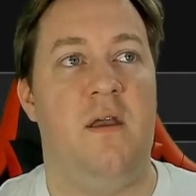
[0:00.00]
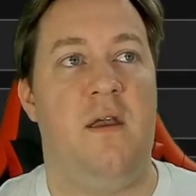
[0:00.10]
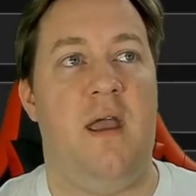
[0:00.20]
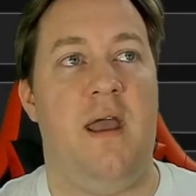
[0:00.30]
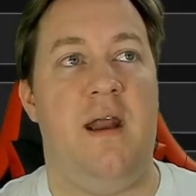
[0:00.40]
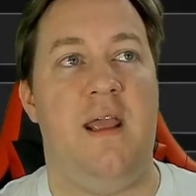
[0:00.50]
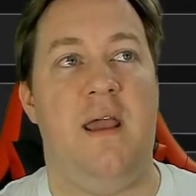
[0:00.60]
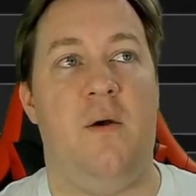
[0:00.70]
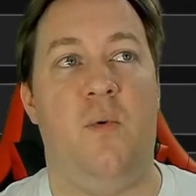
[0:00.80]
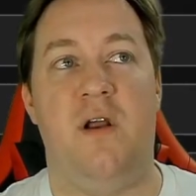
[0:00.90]
And
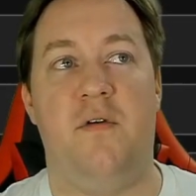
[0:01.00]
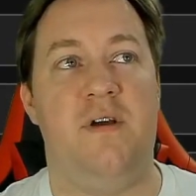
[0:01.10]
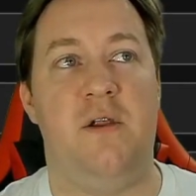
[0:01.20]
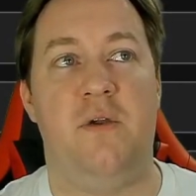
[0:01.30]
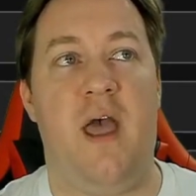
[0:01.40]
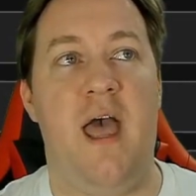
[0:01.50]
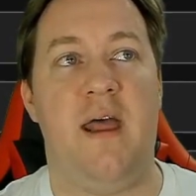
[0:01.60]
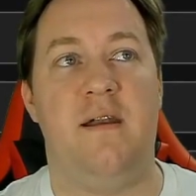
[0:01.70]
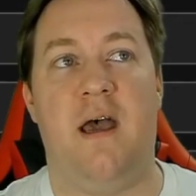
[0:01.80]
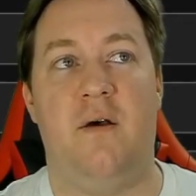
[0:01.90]
here, whatever value you
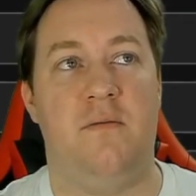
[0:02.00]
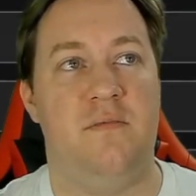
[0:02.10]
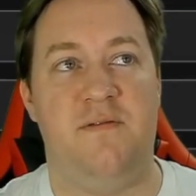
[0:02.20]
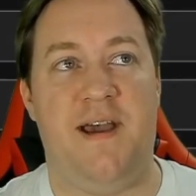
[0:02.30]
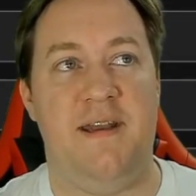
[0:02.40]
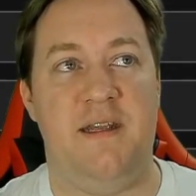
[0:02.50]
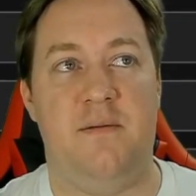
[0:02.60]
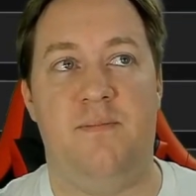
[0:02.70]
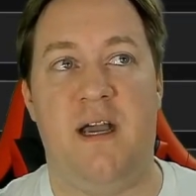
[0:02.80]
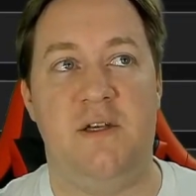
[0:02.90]
had now, divide
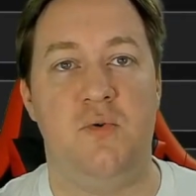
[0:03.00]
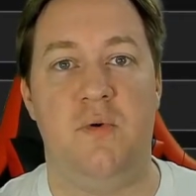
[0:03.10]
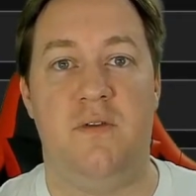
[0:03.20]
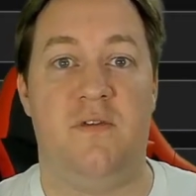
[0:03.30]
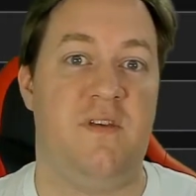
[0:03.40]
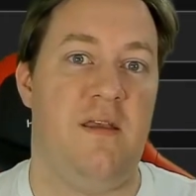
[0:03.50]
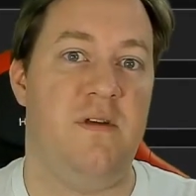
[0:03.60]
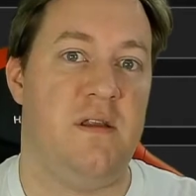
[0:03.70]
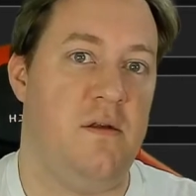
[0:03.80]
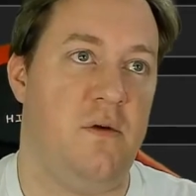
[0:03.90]
it by 2 and save
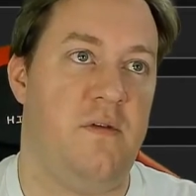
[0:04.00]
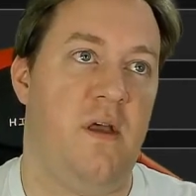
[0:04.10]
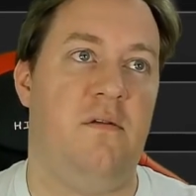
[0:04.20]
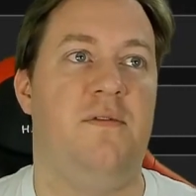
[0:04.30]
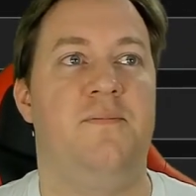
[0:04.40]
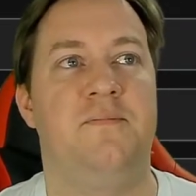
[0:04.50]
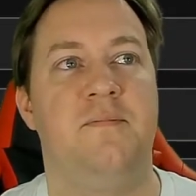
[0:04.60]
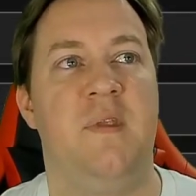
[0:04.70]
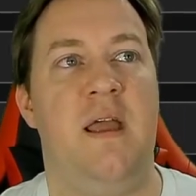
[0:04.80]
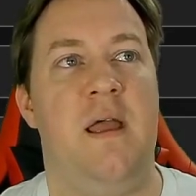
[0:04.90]
it in yourself.
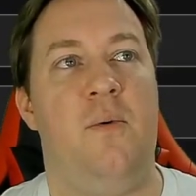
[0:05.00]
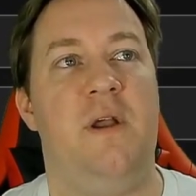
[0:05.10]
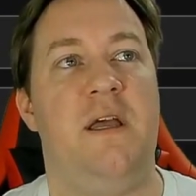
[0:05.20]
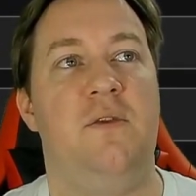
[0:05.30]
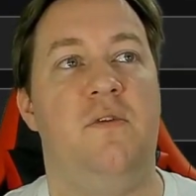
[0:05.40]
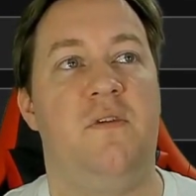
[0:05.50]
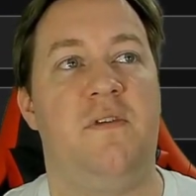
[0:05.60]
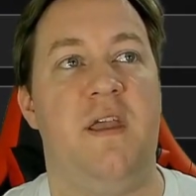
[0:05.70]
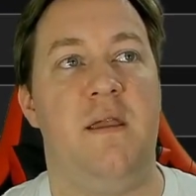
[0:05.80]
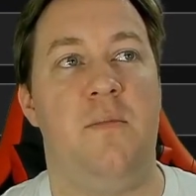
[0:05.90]
We can do the
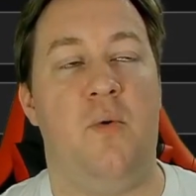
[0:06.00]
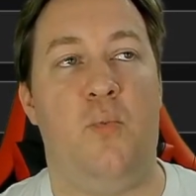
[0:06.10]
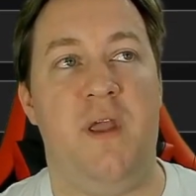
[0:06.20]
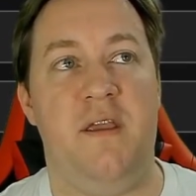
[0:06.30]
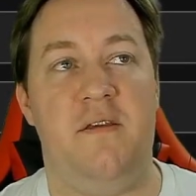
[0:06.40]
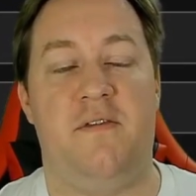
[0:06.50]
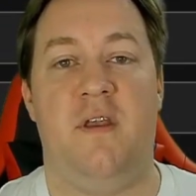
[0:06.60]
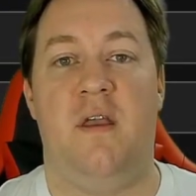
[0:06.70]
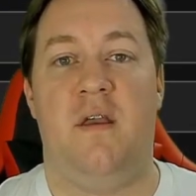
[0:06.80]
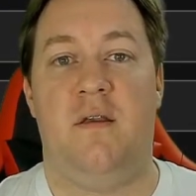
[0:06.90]
same with
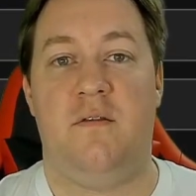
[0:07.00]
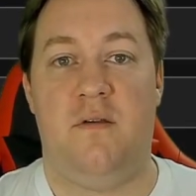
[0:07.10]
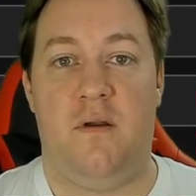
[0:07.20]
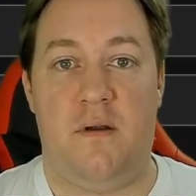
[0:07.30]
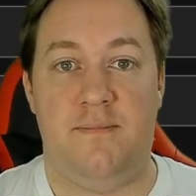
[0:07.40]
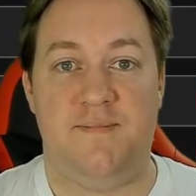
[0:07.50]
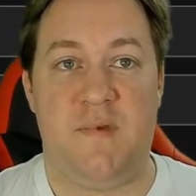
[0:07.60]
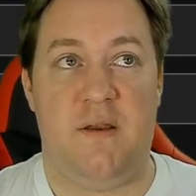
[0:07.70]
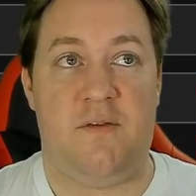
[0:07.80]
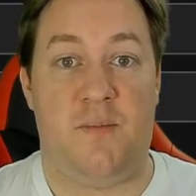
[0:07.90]
the
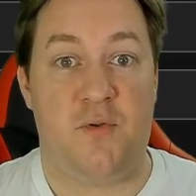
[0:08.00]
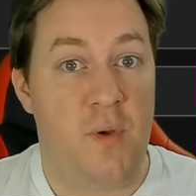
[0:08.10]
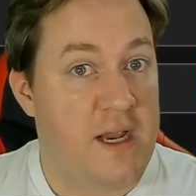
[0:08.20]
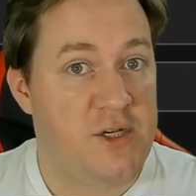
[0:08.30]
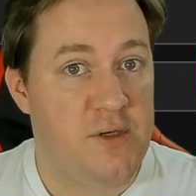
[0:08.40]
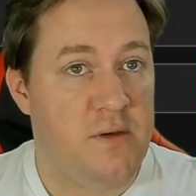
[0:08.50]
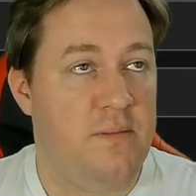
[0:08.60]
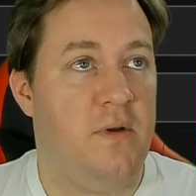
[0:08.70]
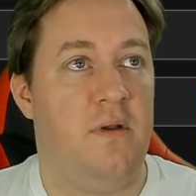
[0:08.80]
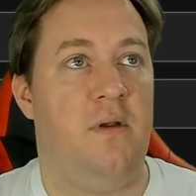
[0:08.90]

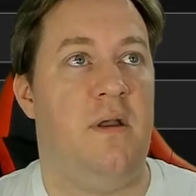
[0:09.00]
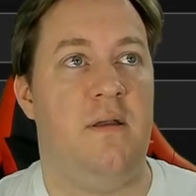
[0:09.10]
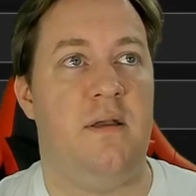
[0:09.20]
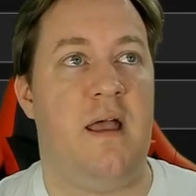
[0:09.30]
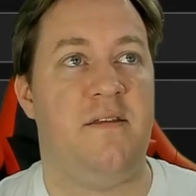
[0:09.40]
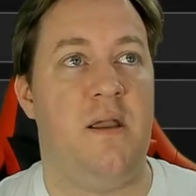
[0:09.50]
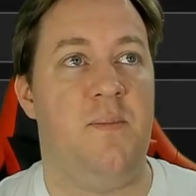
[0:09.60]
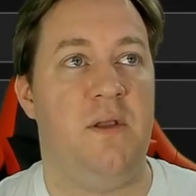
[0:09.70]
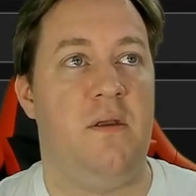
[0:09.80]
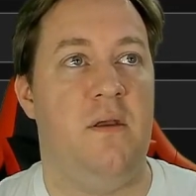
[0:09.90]
subtraction assignment.